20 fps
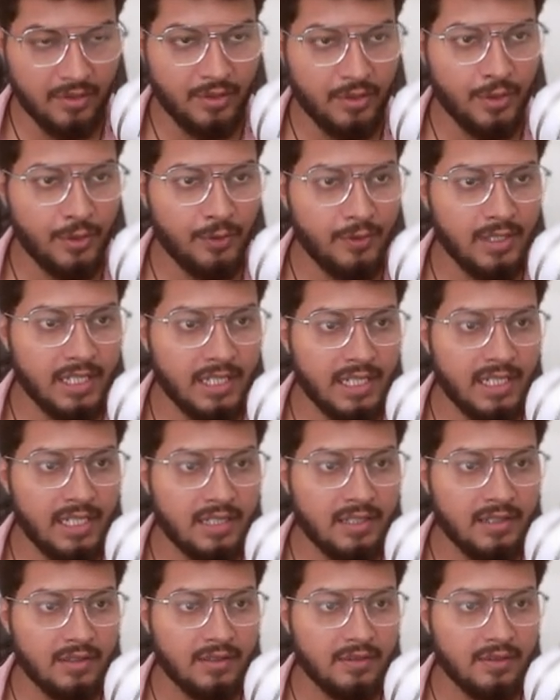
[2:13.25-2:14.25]
You will get
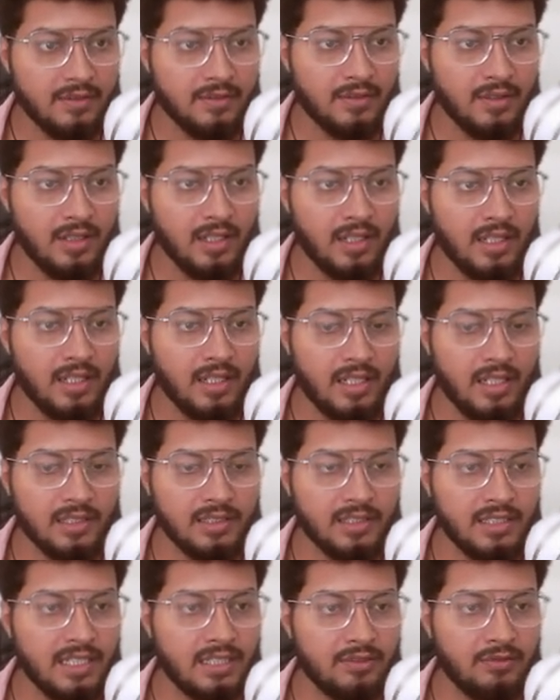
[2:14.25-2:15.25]
uh,
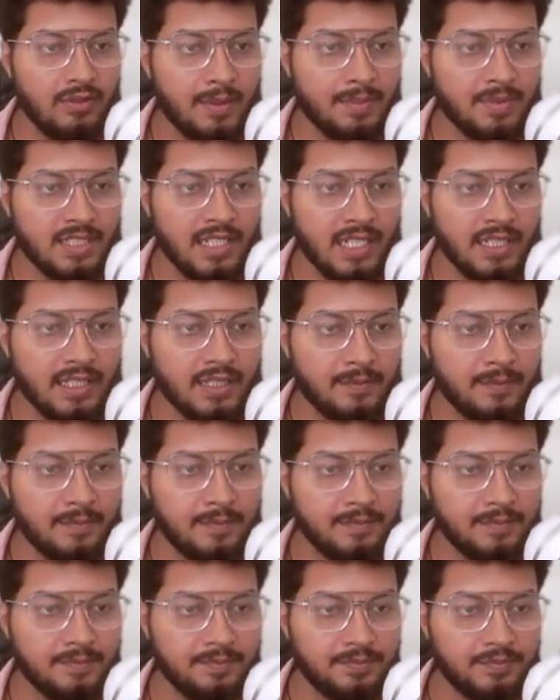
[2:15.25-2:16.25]
this website.
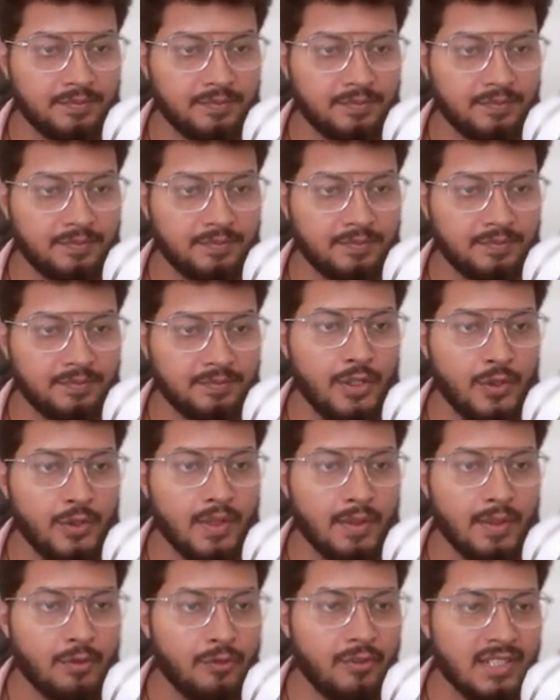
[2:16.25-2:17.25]
Okay, you
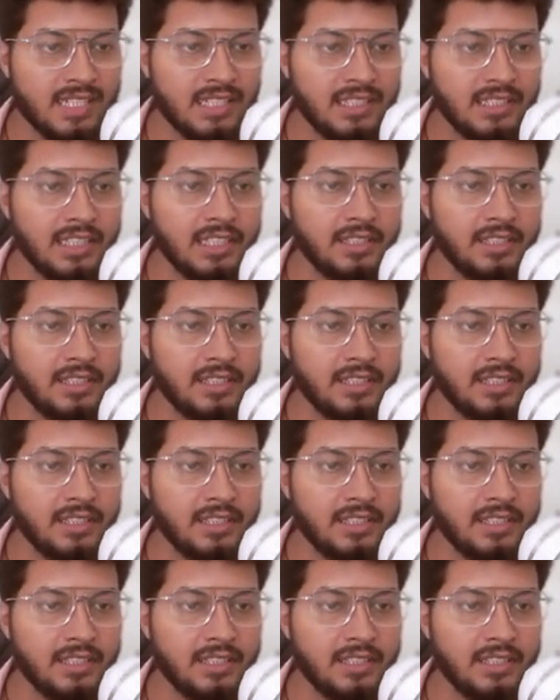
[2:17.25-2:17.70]
have to visit it